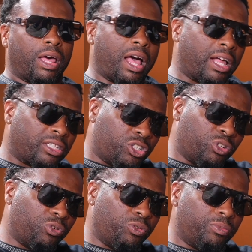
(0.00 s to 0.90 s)
I
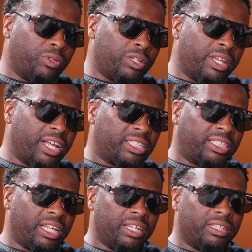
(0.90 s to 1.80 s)
told the
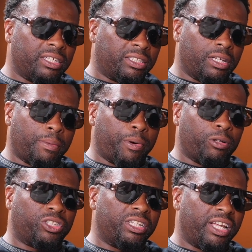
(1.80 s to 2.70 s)
next cellie, a
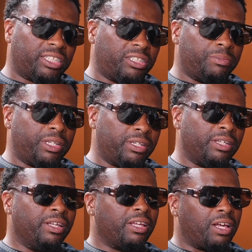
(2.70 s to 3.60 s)
person next to me
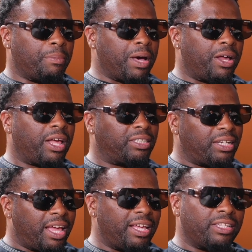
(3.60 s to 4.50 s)
about it. I
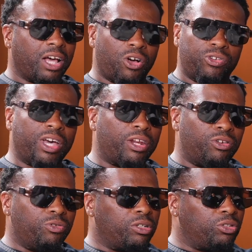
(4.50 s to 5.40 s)
said, hey, all you got to
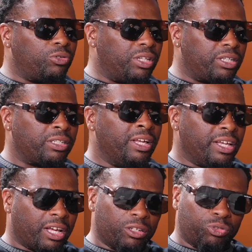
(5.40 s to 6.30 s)
do is do this,
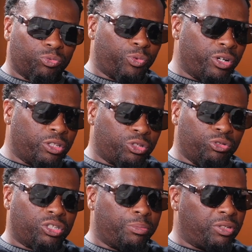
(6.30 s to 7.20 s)
because we're in
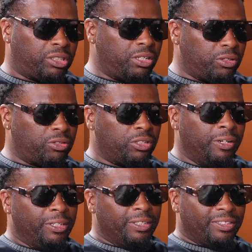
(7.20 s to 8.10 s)
2 separate cells.
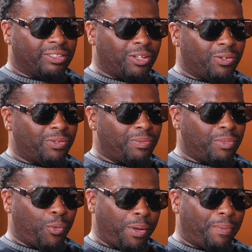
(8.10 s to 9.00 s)
So,
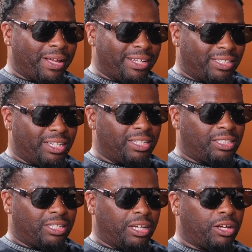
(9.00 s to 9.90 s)
but we played
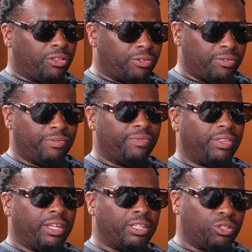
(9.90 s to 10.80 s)
chess together
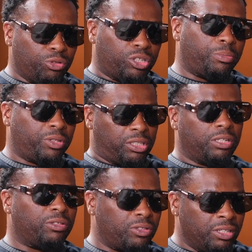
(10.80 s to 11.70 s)
in 2 separate
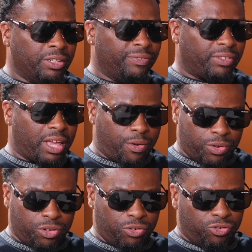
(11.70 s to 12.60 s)
cells. I
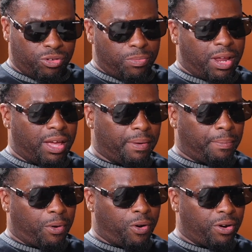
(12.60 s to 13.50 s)
would use the
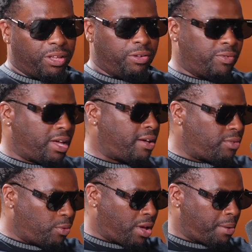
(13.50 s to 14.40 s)
black part. He would have
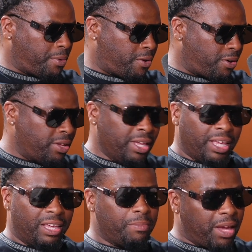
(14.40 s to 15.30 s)
the white part.
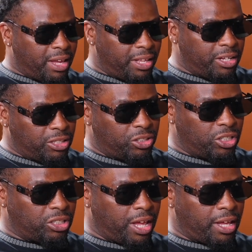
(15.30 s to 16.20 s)
He made his
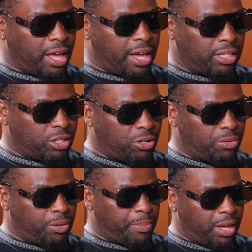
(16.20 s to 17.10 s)
just like I had told
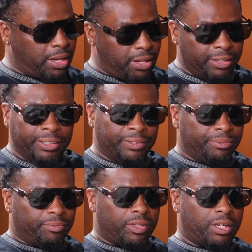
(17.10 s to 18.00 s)
him to make it.
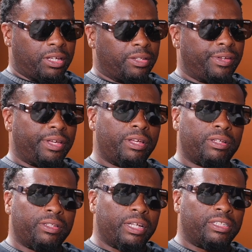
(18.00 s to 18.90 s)
And
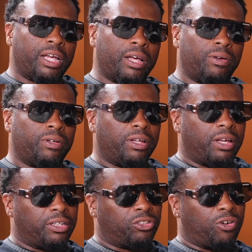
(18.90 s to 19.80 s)
yeah, that's how
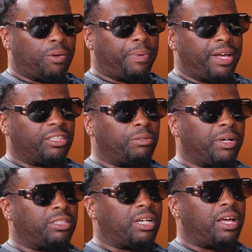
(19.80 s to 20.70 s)
I started passing
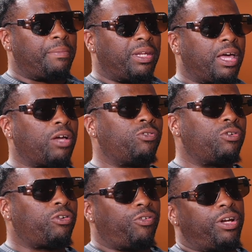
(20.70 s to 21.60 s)
my time and not
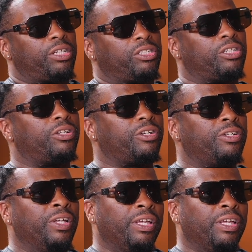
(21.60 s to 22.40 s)
going crazy in there.